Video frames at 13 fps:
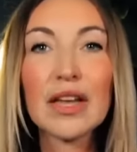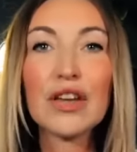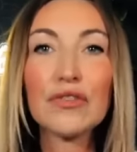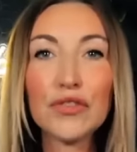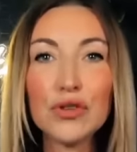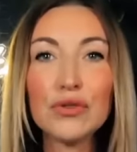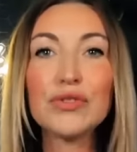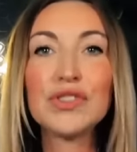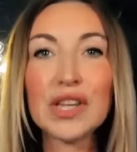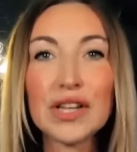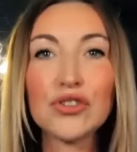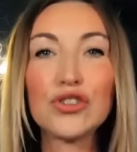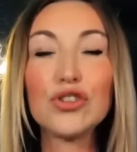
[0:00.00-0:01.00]
If you
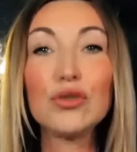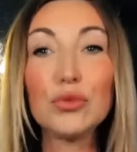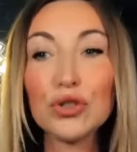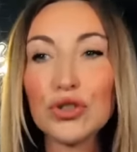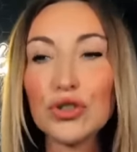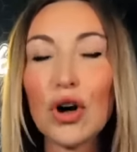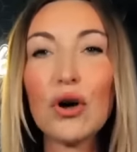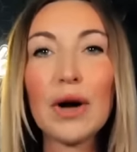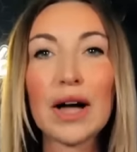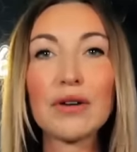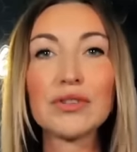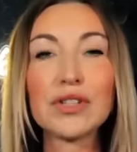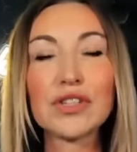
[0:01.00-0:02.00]
did, you would know
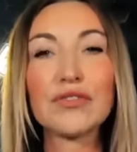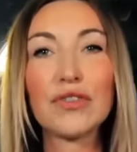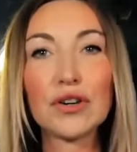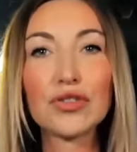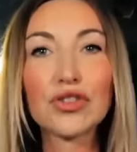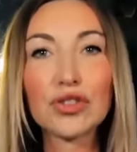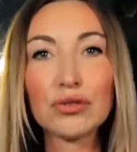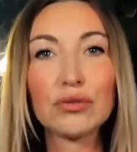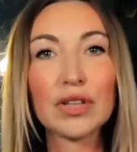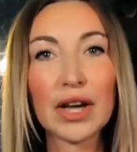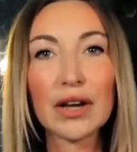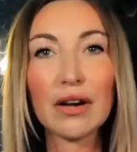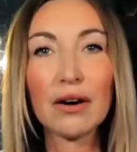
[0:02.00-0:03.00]
how dysfunctional
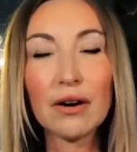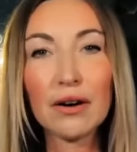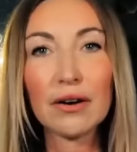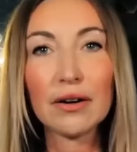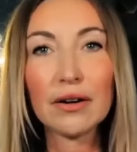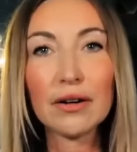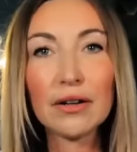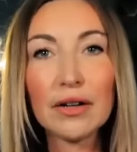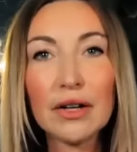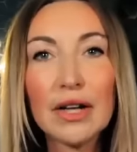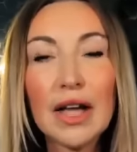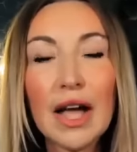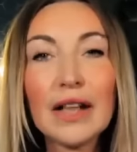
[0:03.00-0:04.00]
they are.
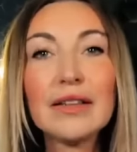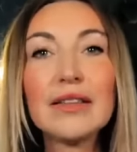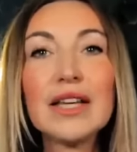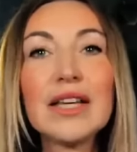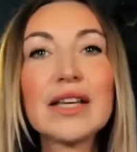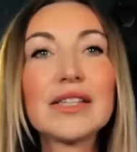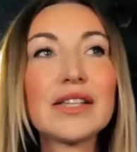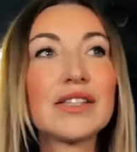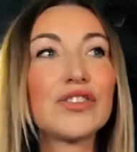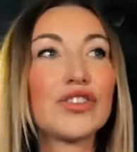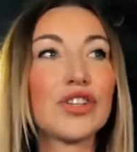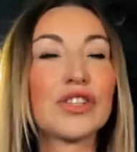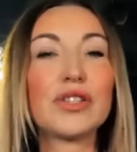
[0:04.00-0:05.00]
And the thing is, this
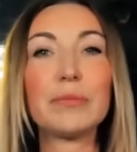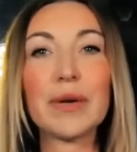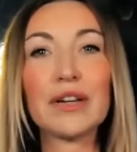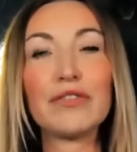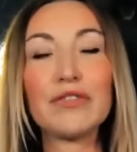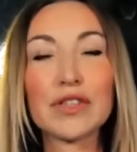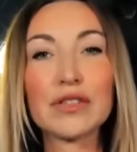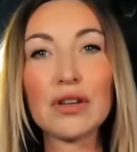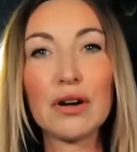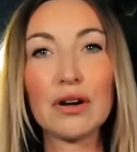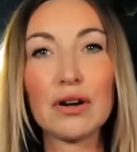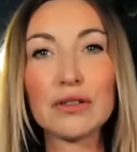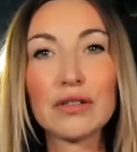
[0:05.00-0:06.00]
is just a big
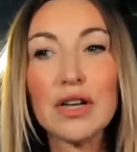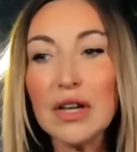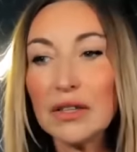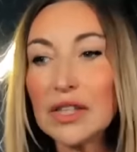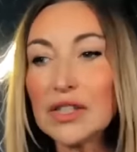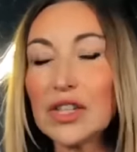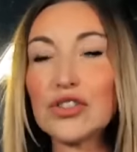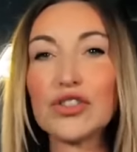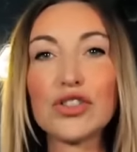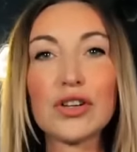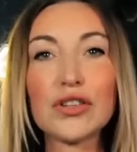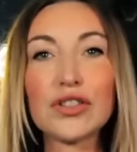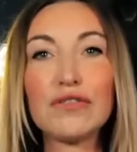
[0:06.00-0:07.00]
facade. This is
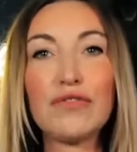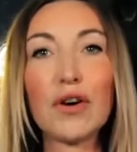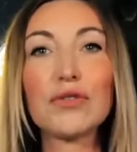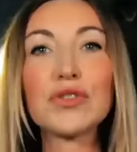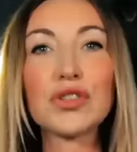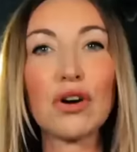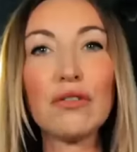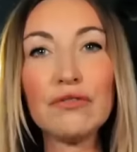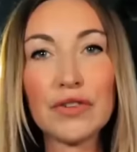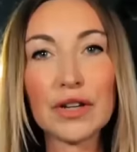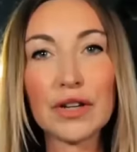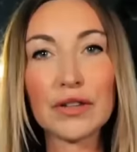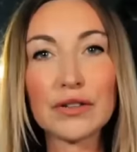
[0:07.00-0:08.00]
just false
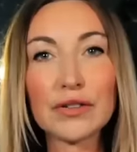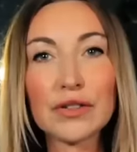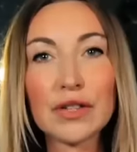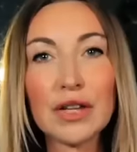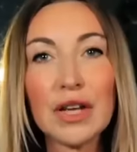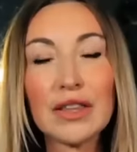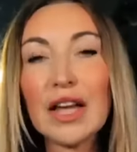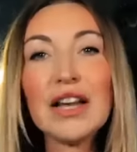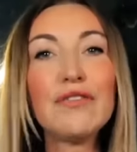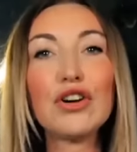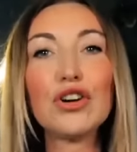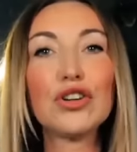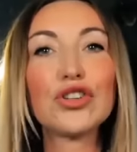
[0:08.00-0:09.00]
confidence. They're
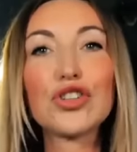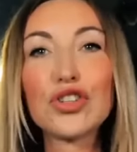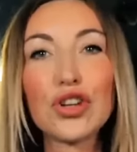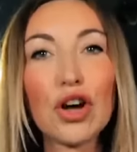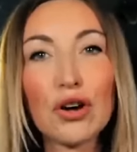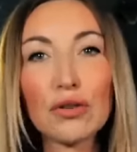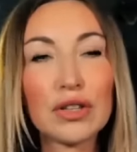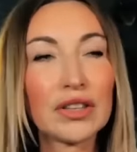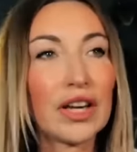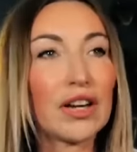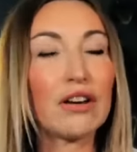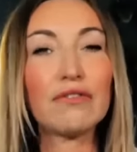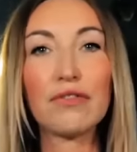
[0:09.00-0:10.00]
never going to show that
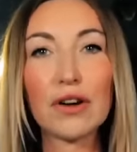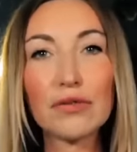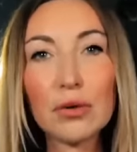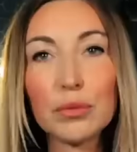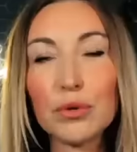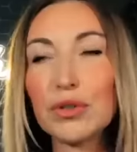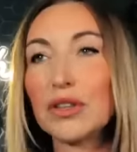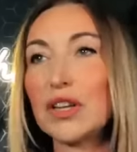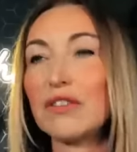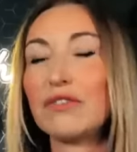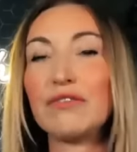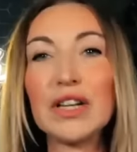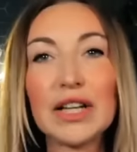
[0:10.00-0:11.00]
they are vulnerable, that
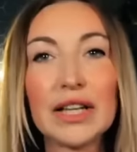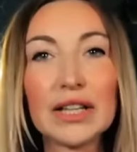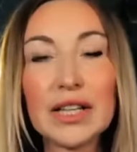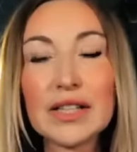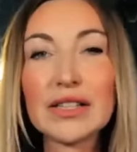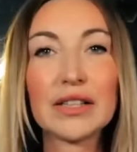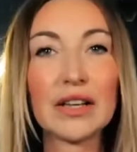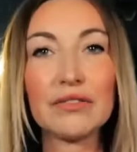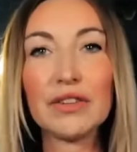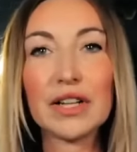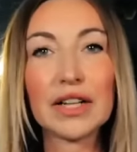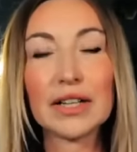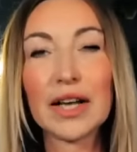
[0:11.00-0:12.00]
they're feeling this, that they're
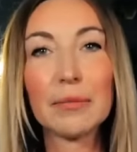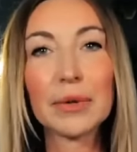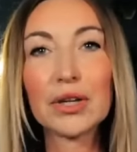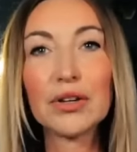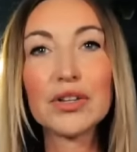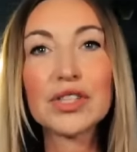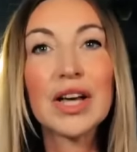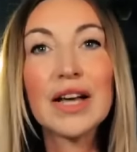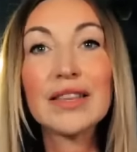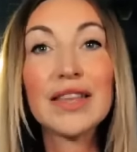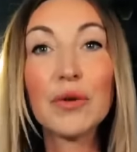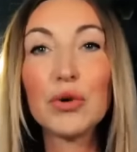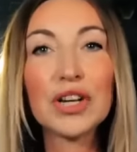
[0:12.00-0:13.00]
feeling that, because
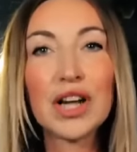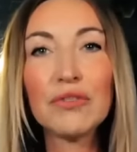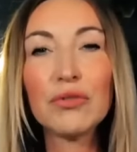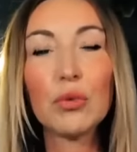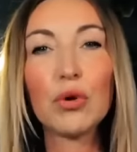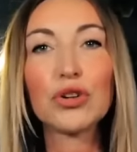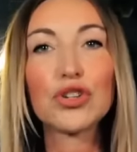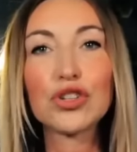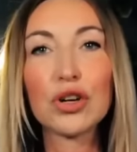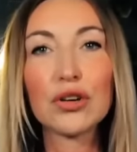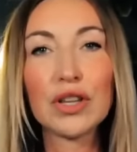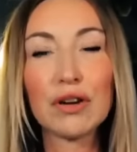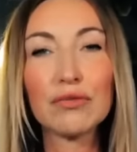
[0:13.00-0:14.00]
they would never want to
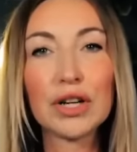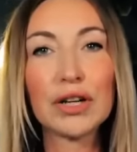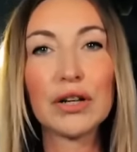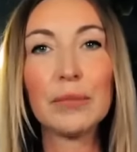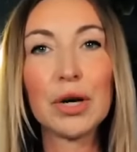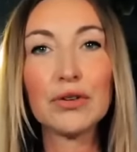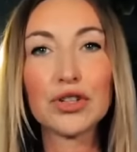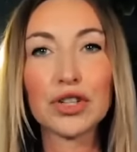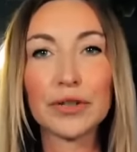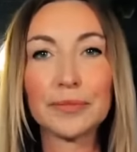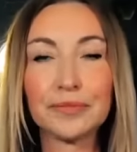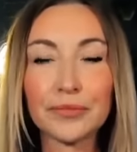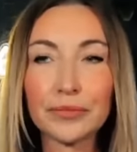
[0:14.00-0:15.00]
show their real
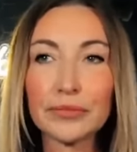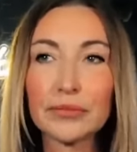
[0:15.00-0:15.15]
emotion.